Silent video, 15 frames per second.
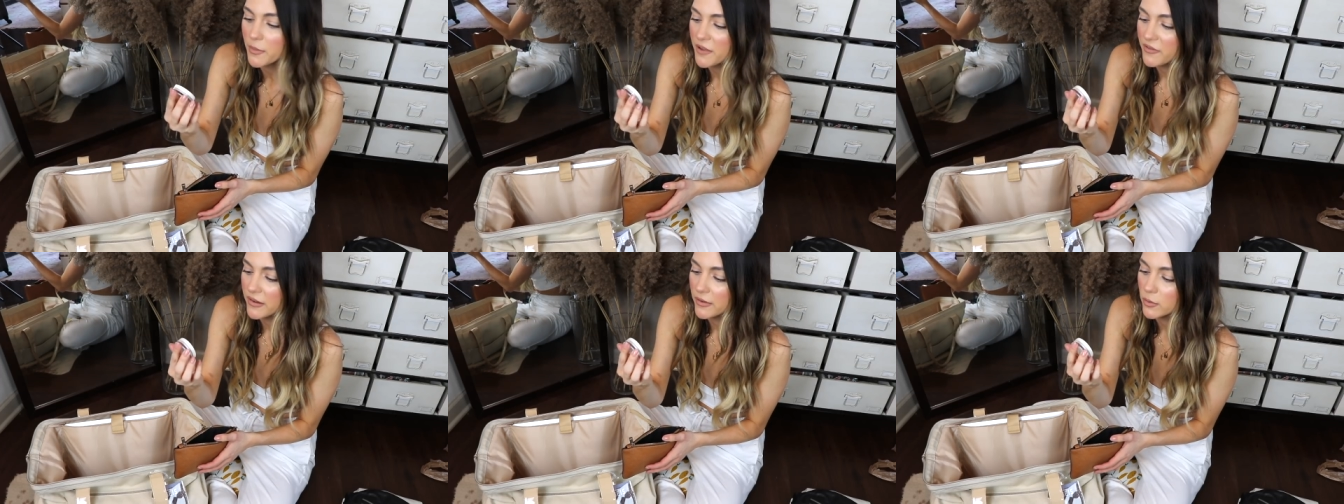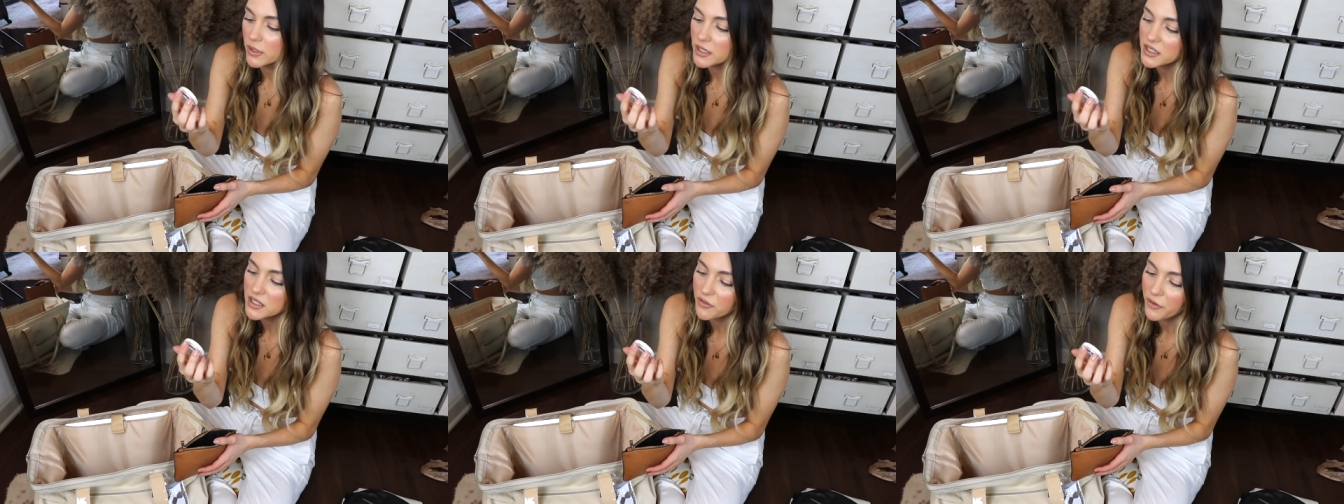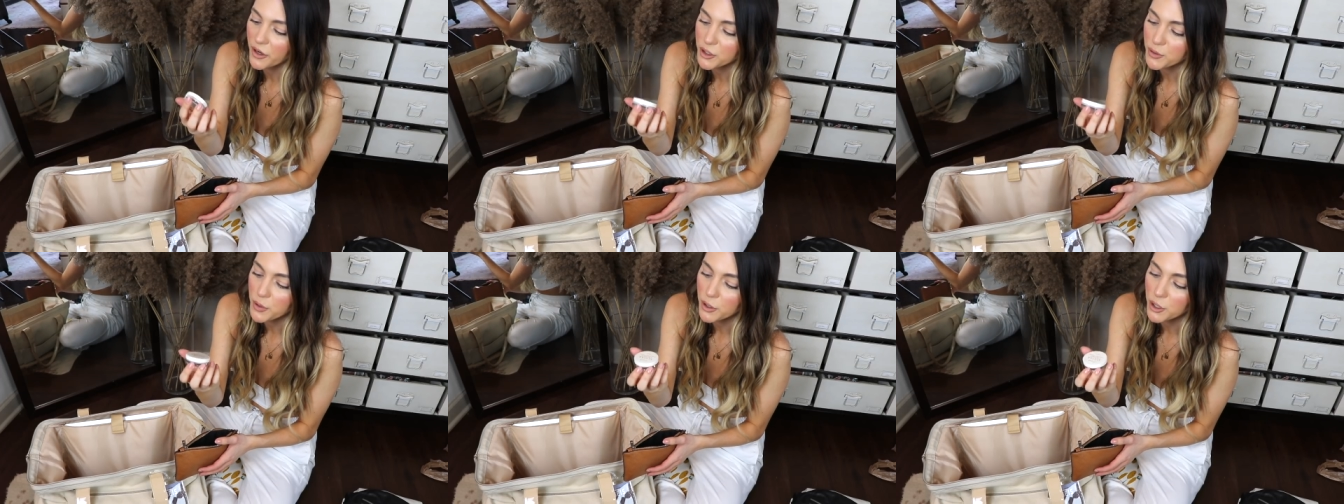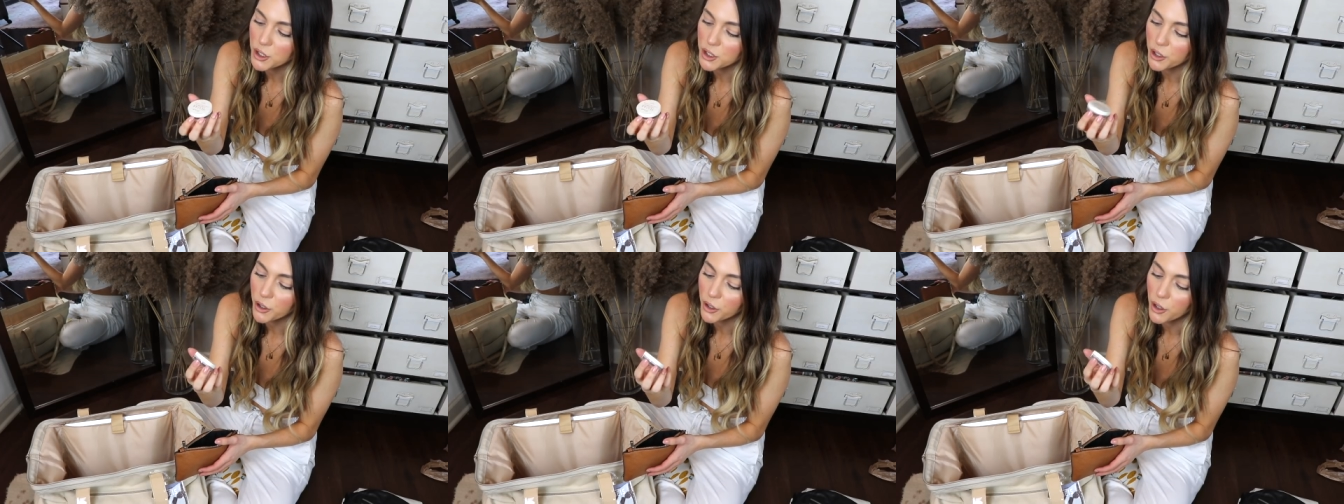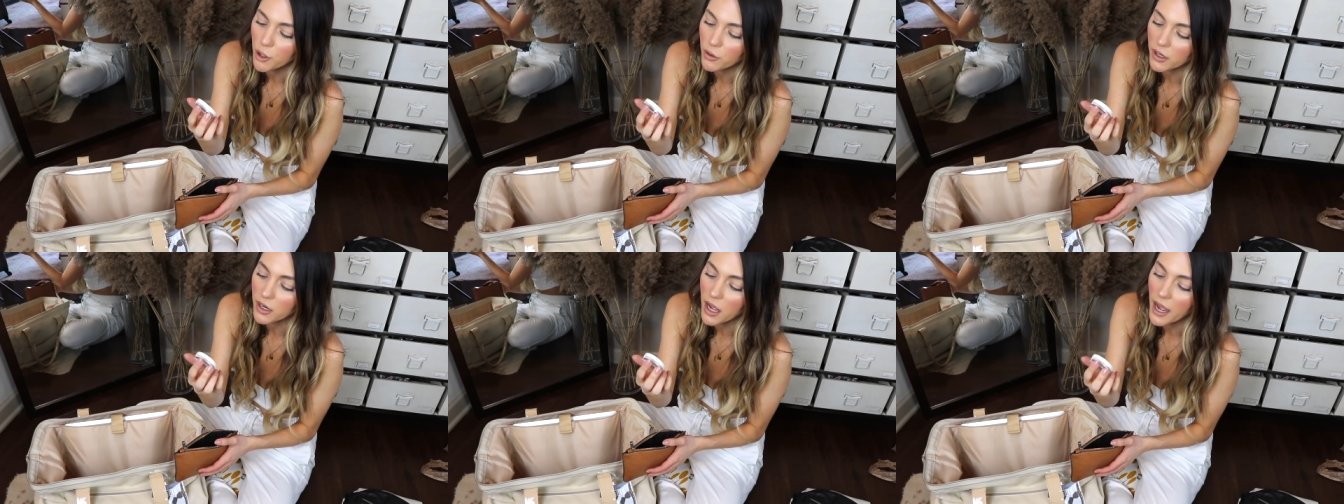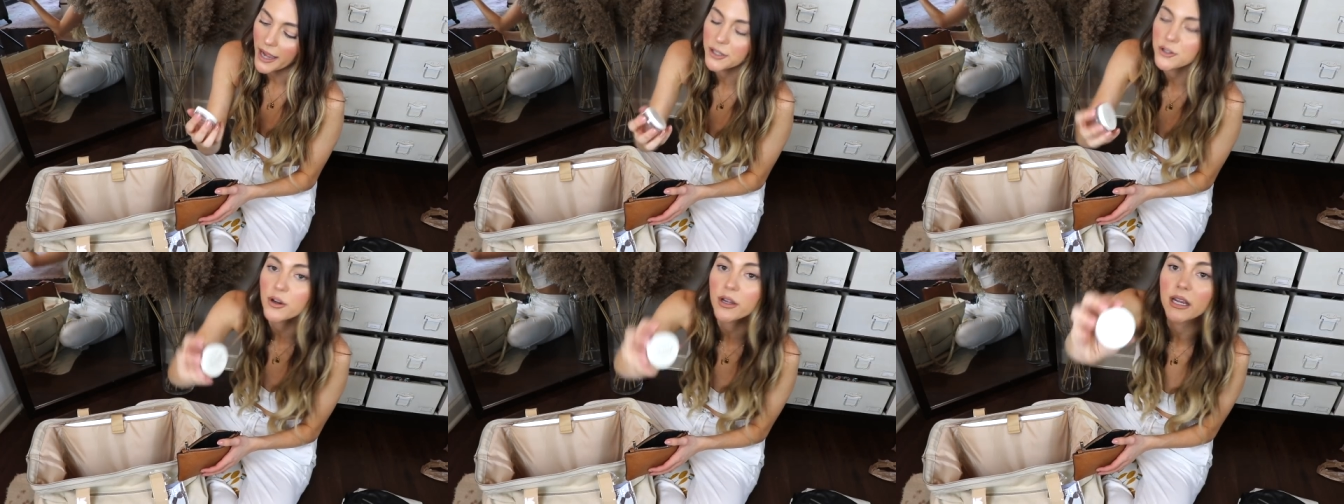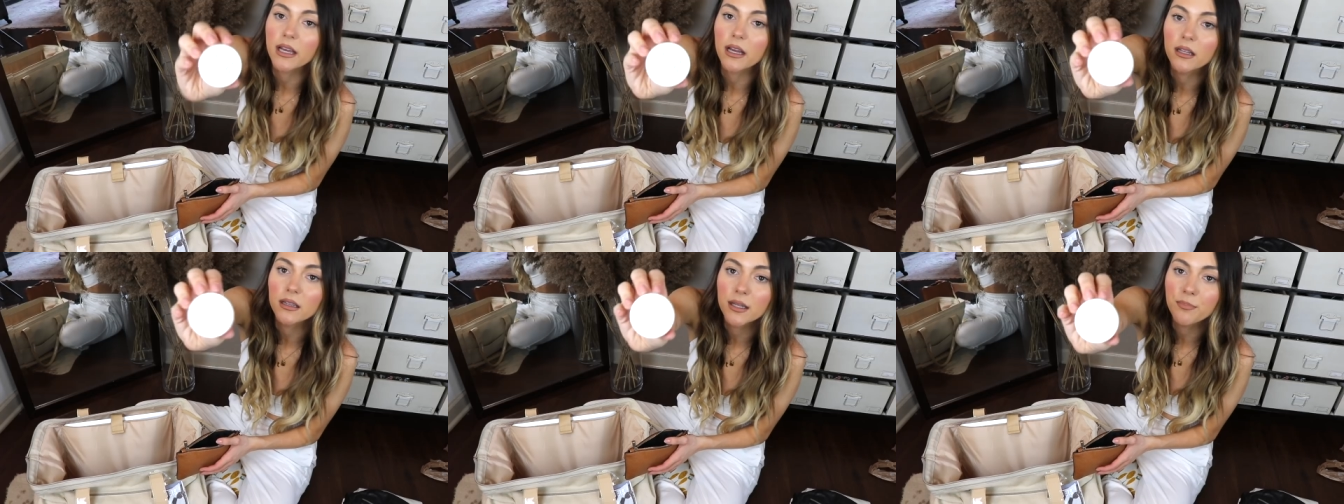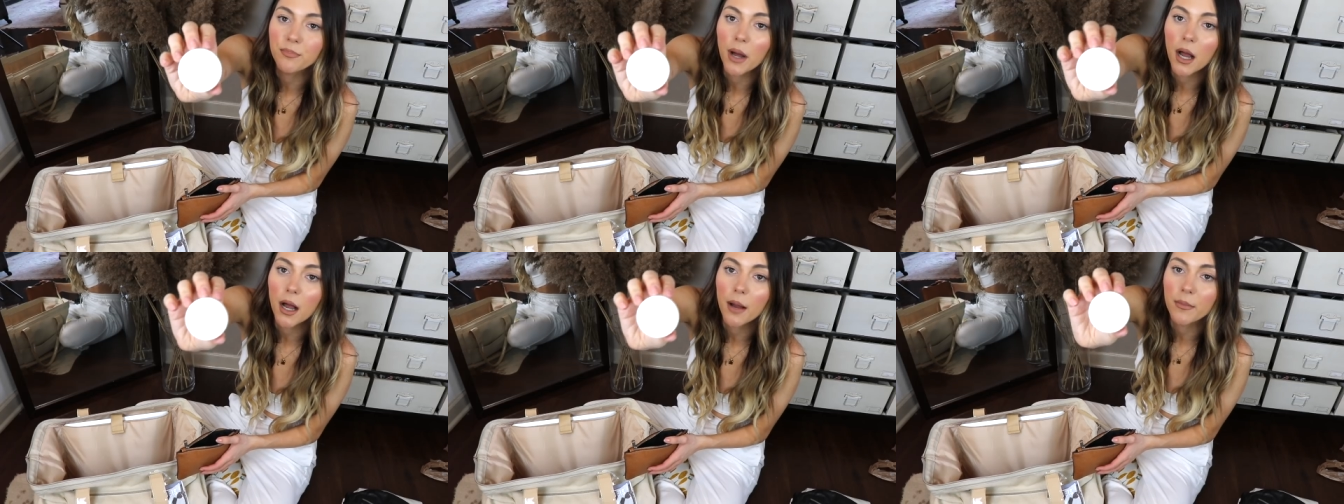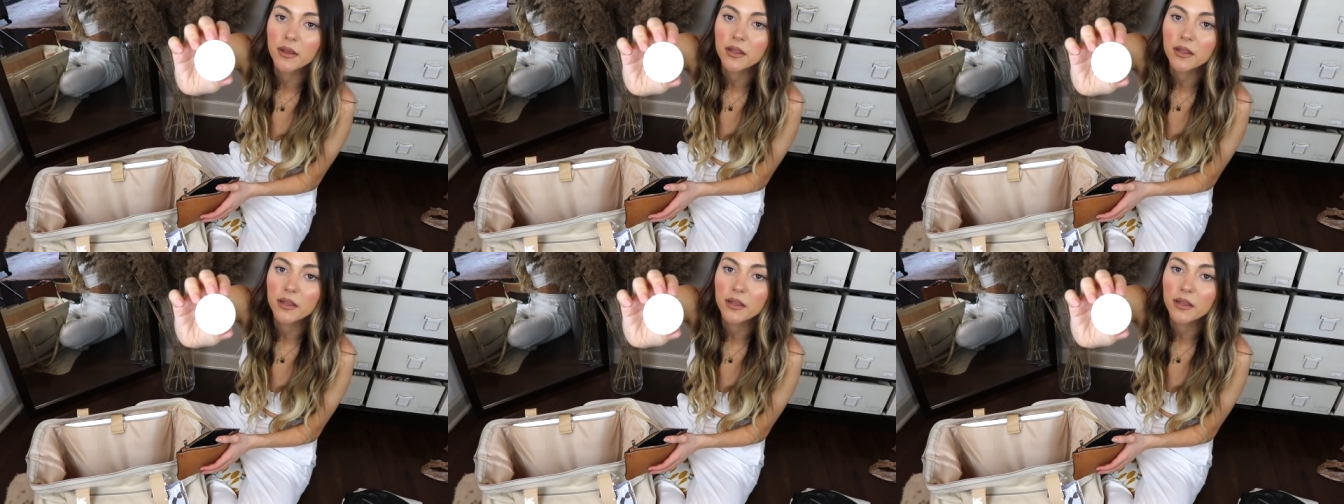My favorite one is the Fresh Beauty Sugar Coconut Hydrating Lip Balm.